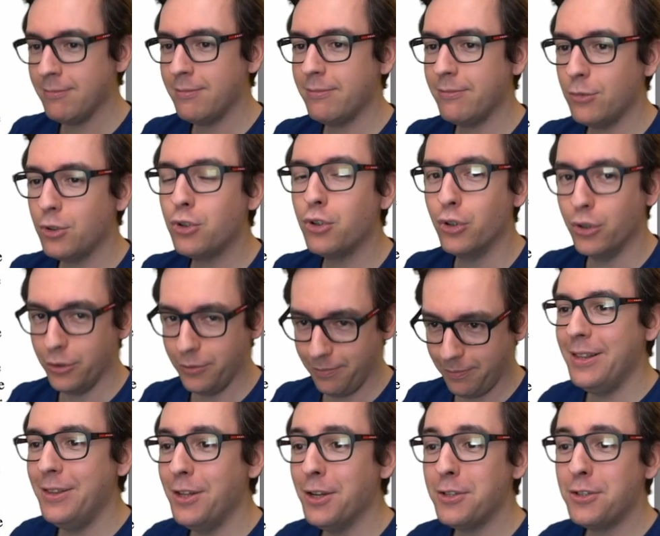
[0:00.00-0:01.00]
sure.
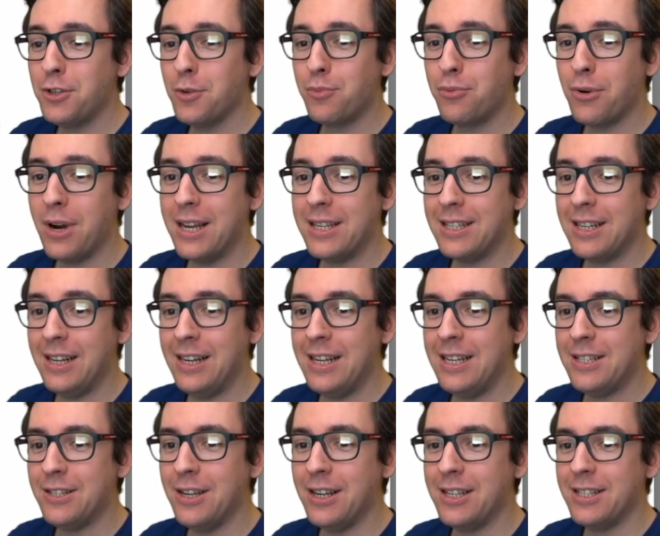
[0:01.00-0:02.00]
Not surprisingly,
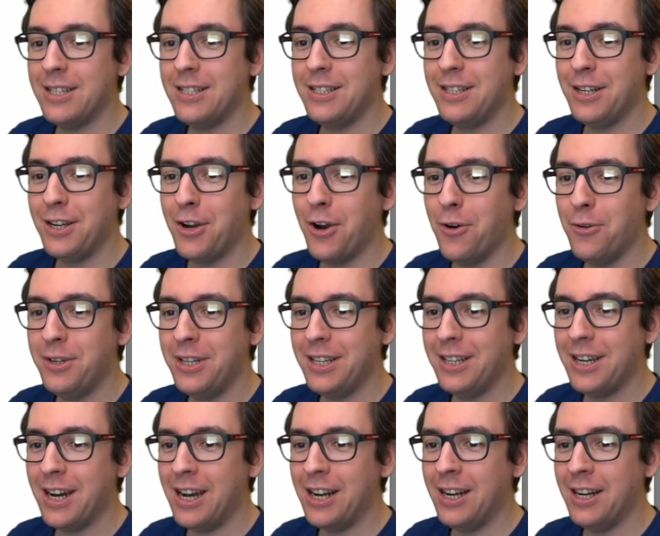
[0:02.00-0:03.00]
the existing coding
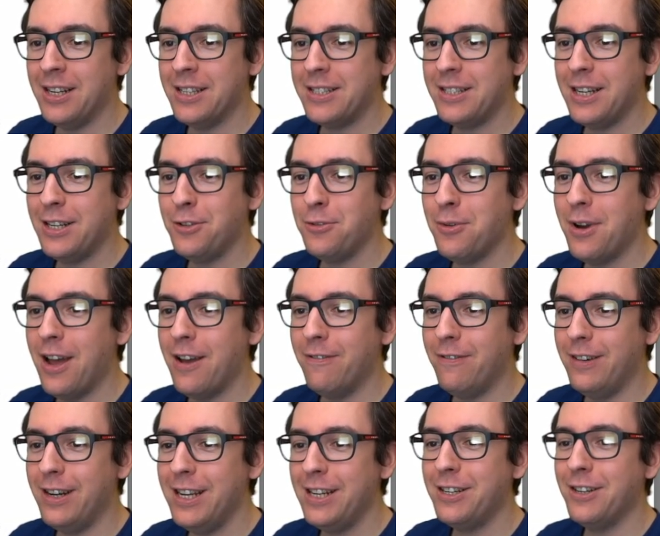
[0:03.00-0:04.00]
guidelines tend to have
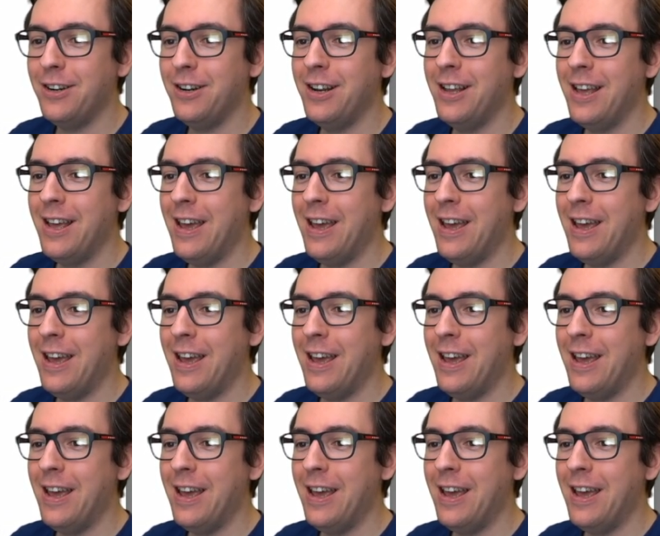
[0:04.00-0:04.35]
little